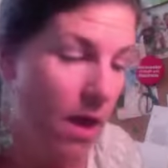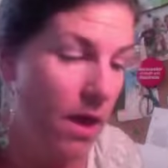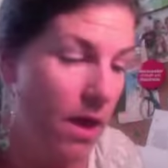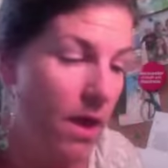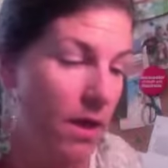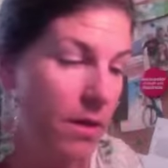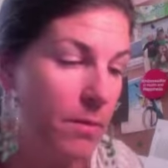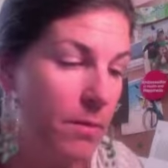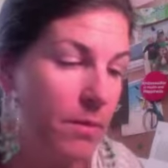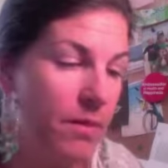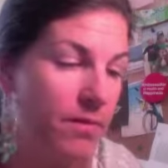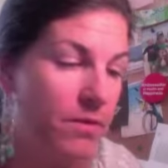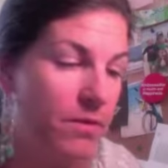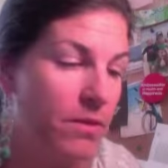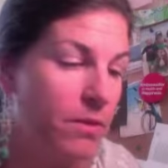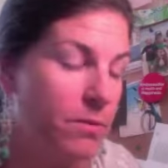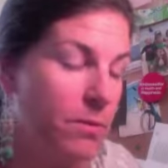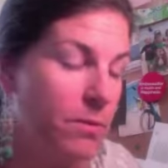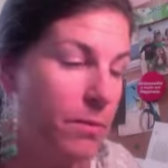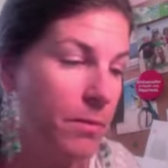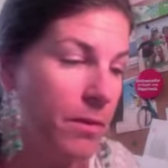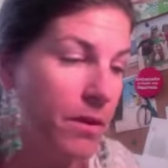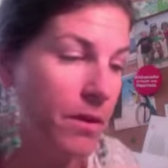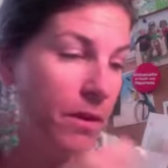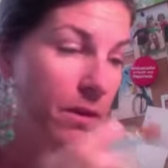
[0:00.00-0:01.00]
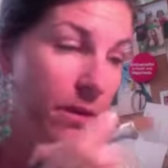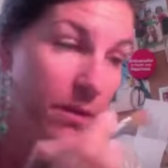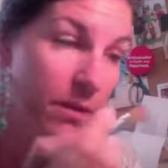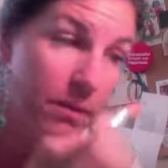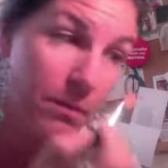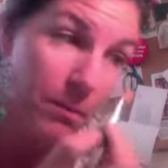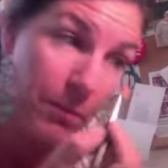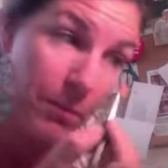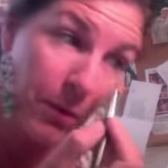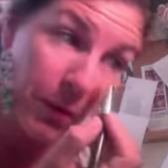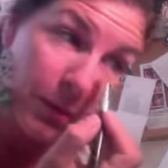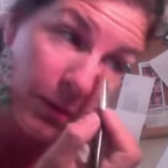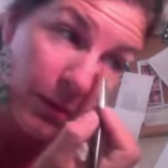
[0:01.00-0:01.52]
I'm going to have to use my mirror because
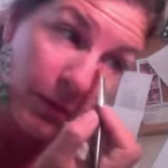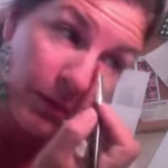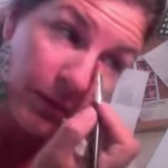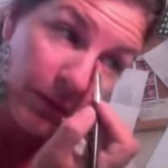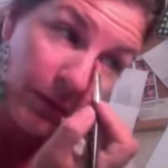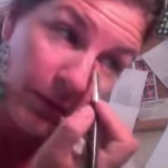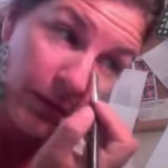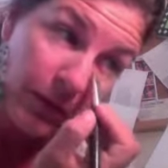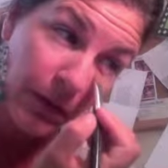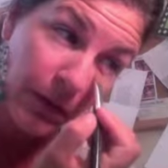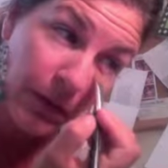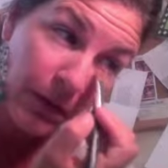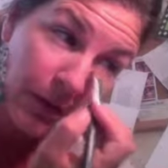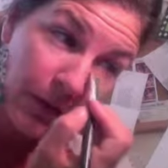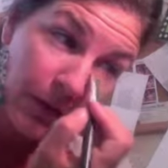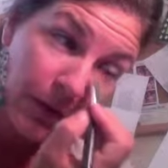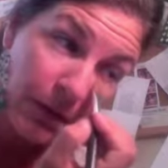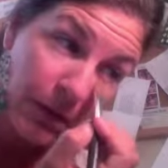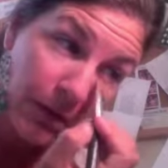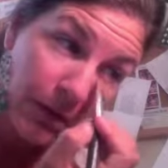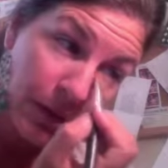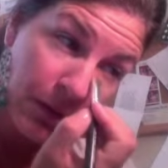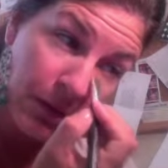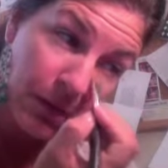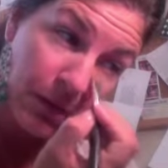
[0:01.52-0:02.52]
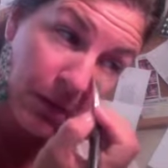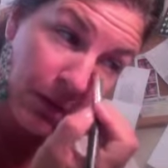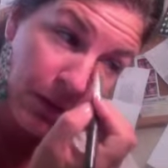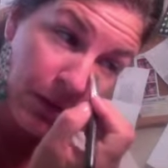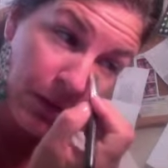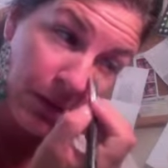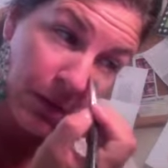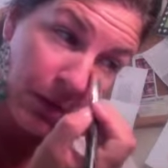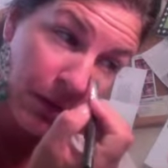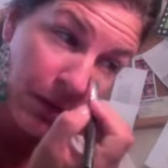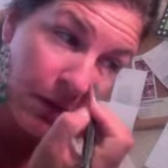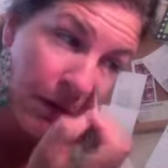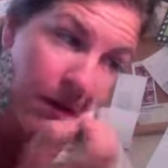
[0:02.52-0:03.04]
I'm poking with.
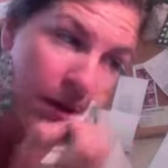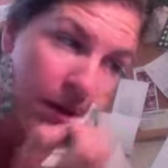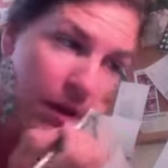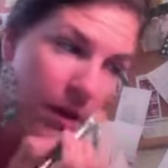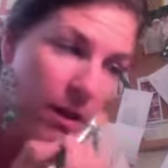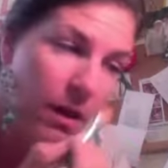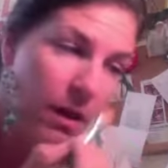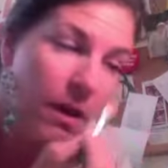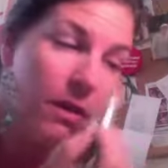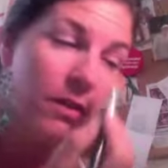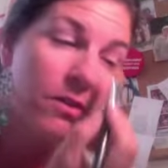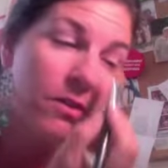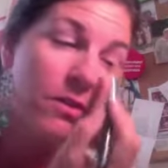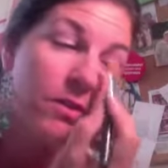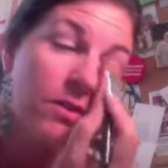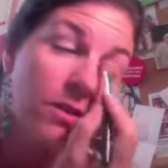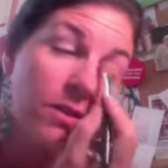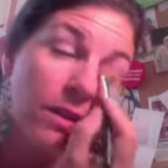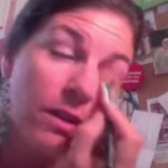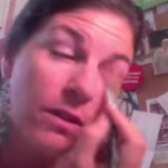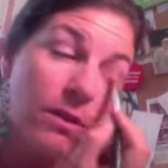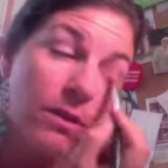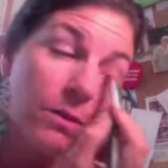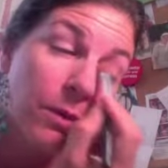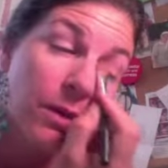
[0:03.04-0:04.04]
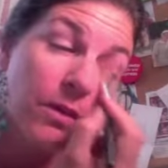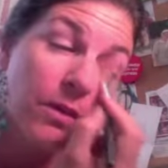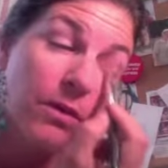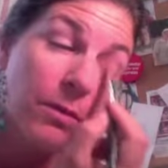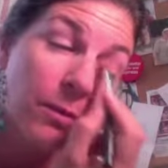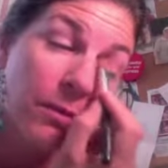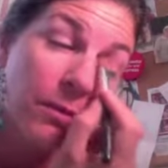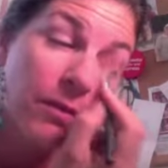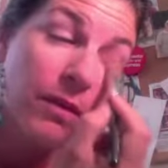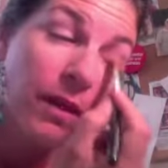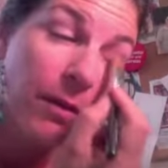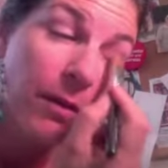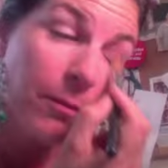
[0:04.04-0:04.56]
And it just takes away some
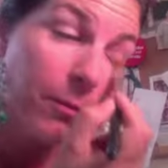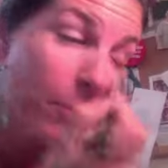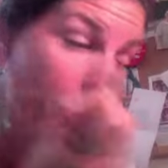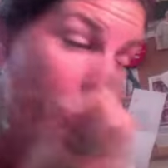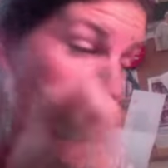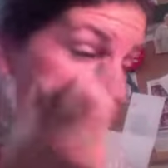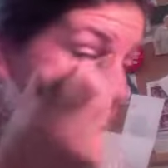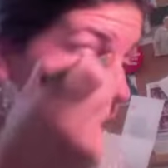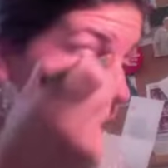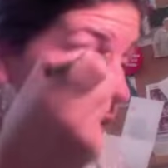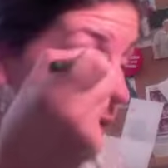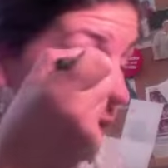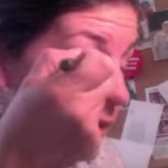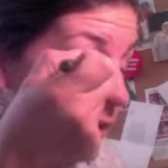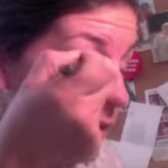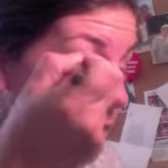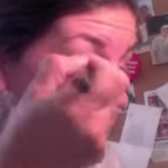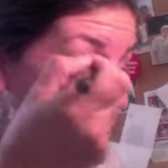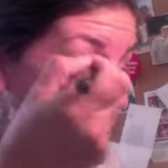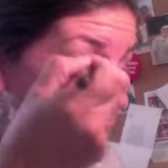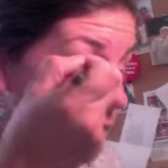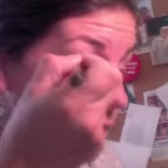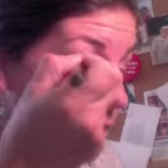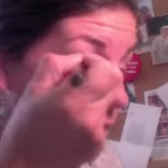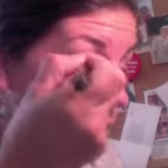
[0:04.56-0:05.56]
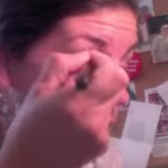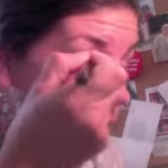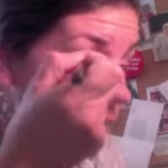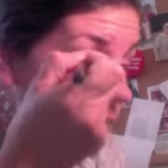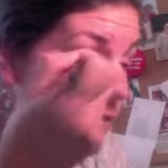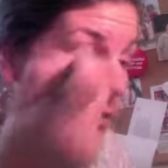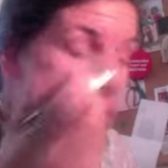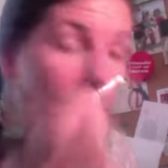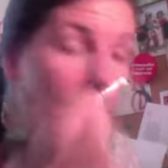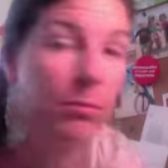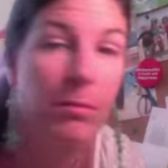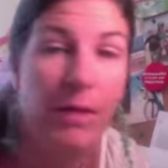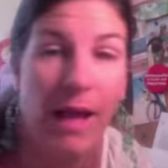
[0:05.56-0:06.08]
of that morning
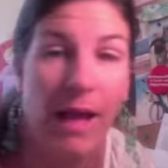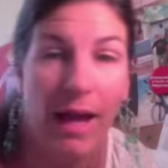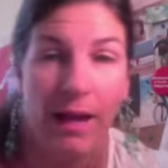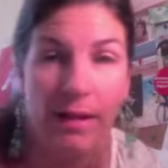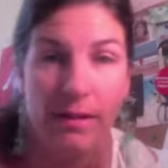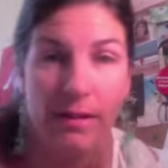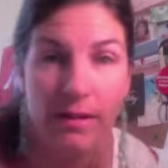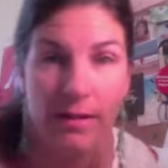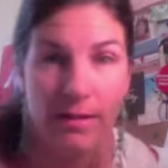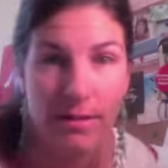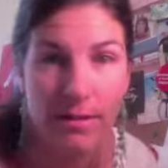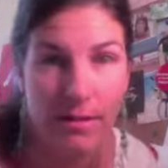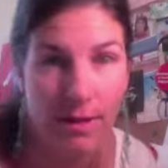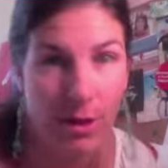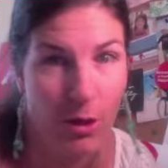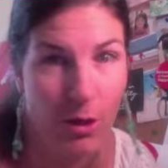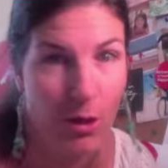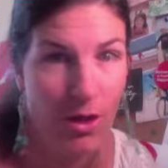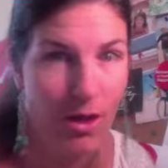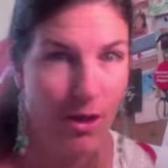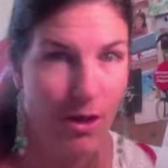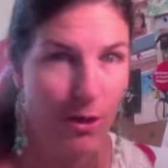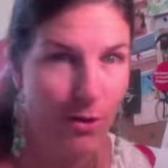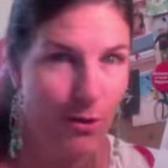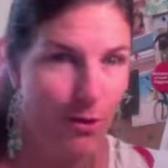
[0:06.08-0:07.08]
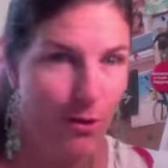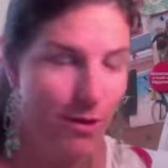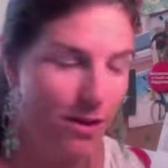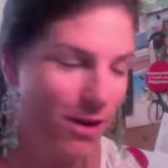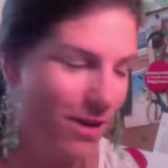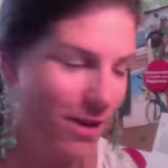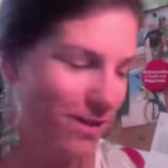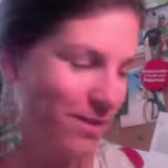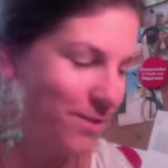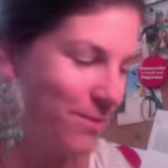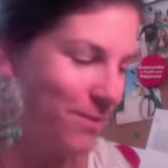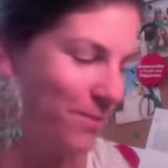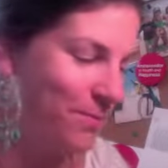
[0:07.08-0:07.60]
blackness that you get under your
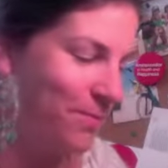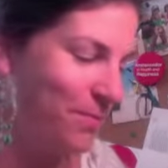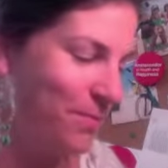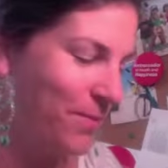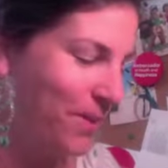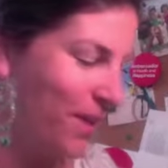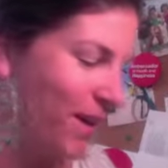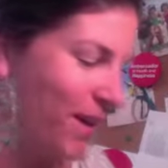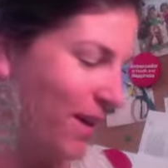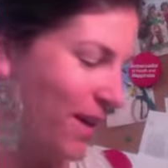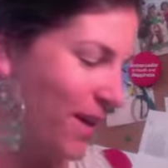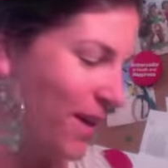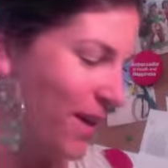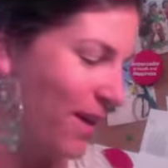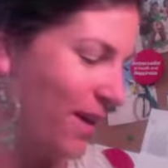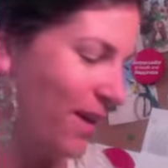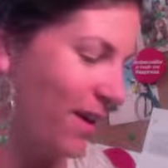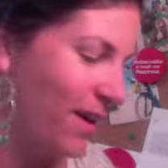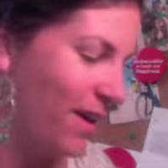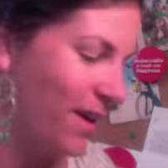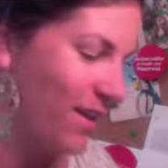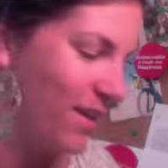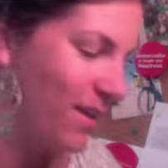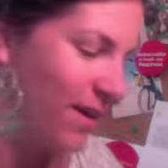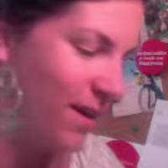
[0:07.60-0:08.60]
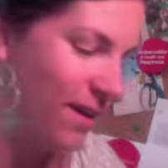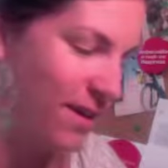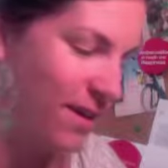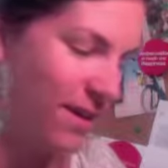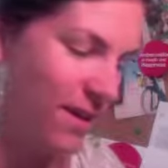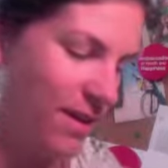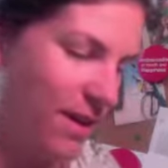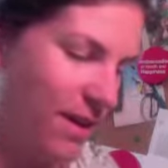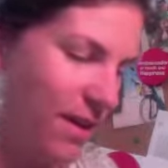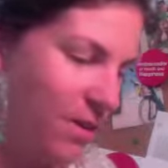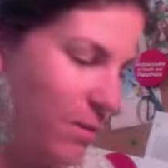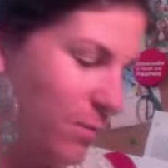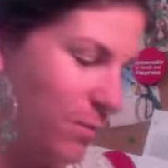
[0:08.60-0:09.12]
eyes. And then
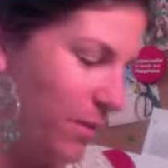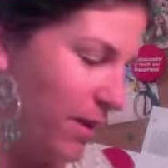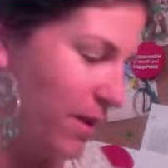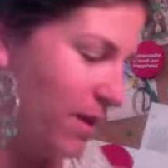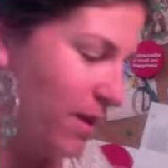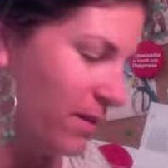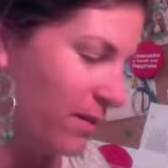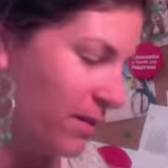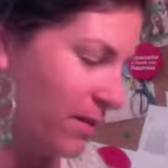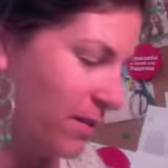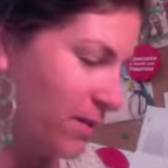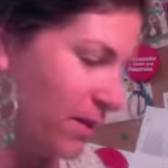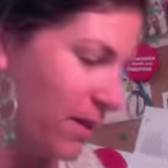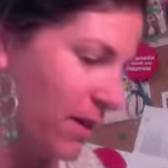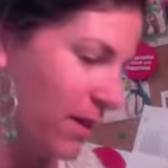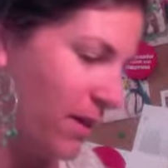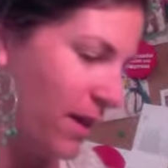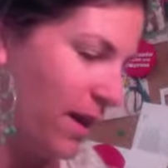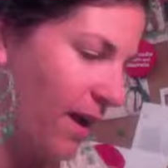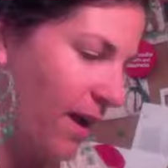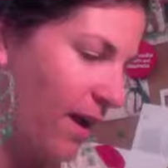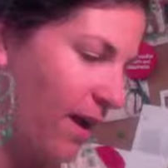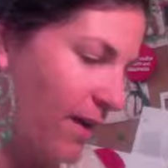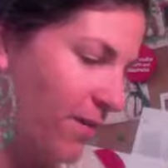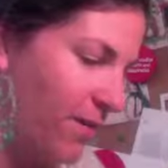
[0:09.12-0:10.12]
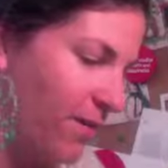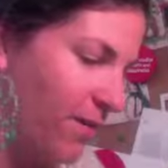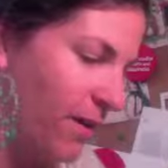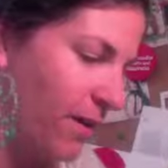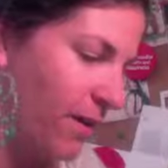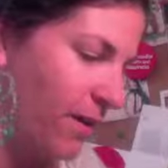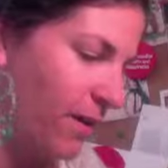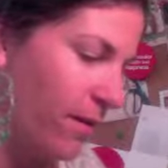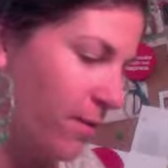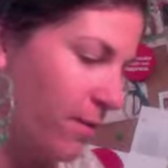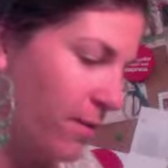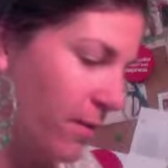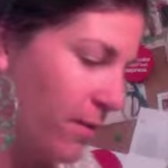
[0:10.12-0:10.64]
I do my eyes. And I have,
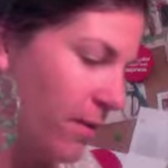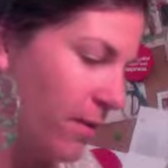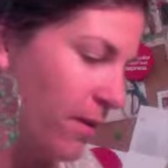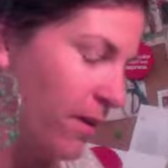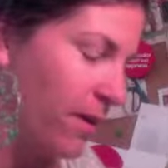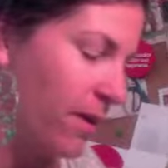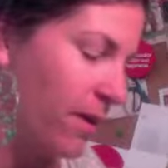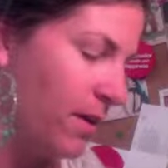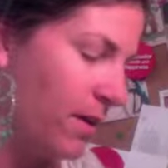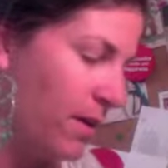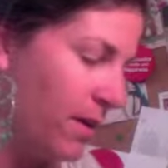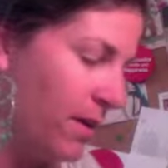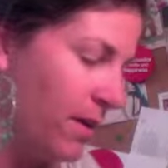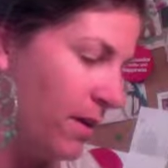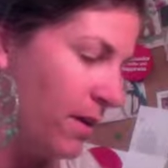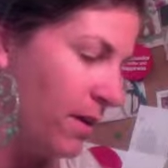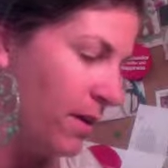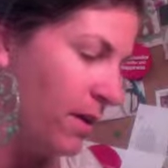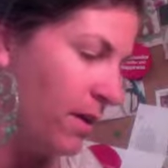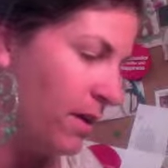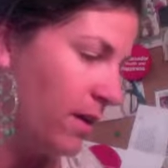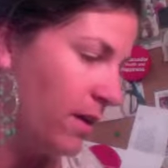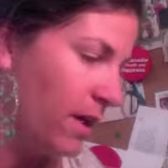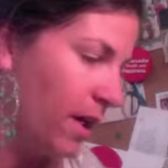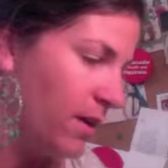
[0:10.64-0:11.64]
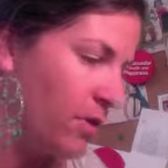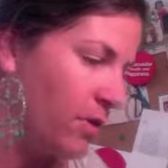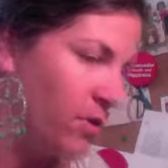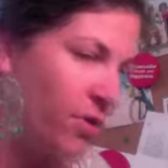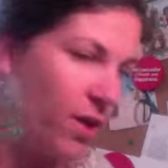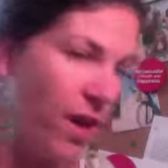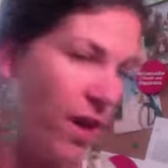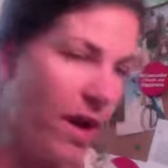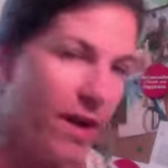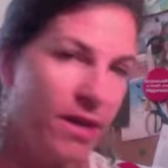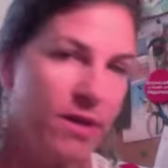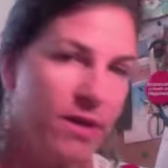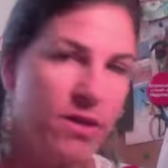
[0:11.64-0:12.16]
I
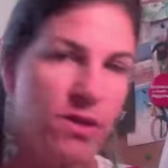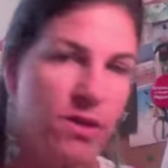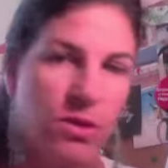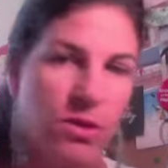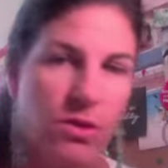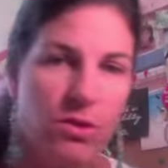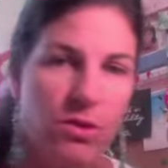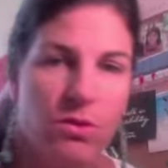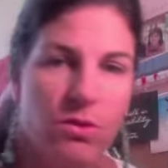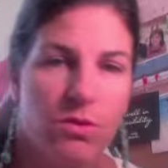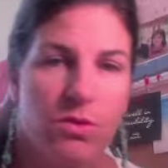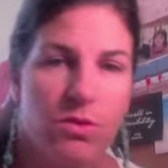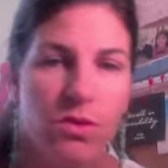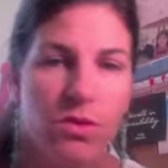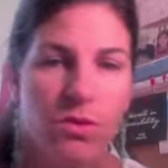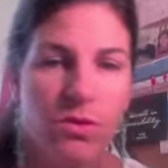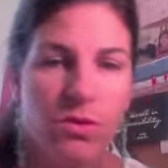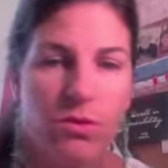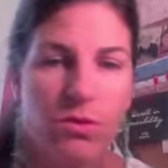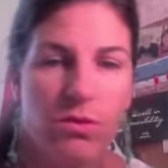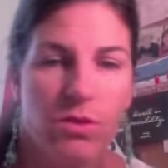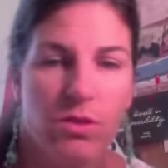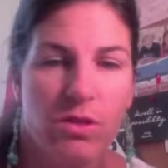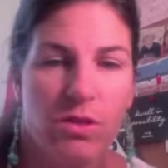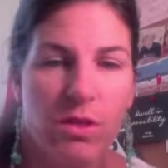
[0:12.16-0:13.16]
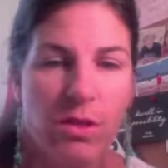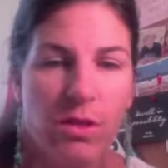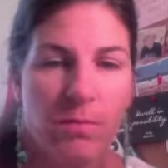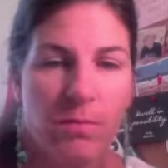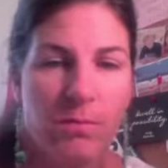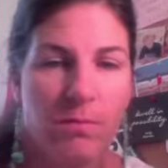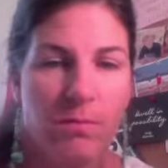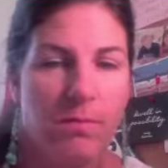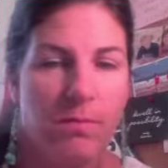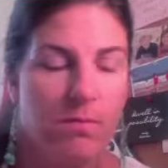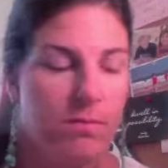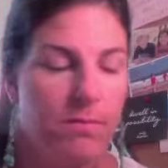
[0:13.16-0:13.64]
try to do some,